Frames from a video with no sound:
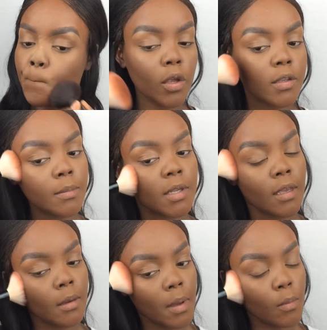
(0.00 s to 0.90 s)
Next I'm
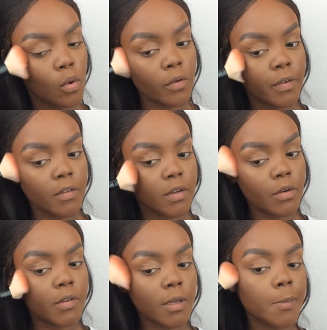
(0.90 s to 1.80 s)
taking my Morphe
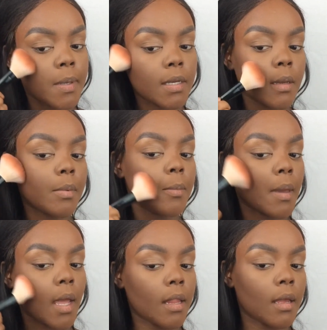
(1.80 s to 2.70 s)
06PW
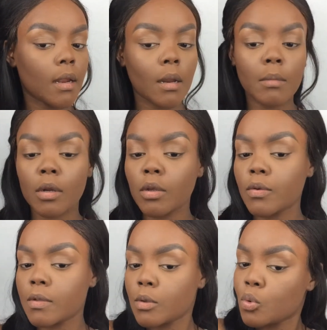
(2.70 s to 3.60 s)
palette, and I'm going to
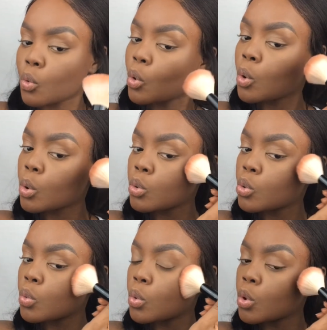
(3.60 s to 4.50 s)
use this to
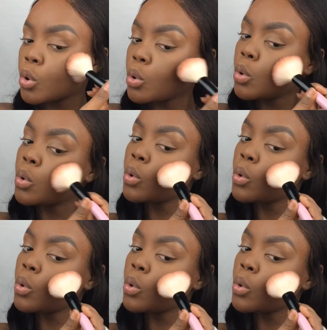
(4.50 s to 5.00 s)
contour.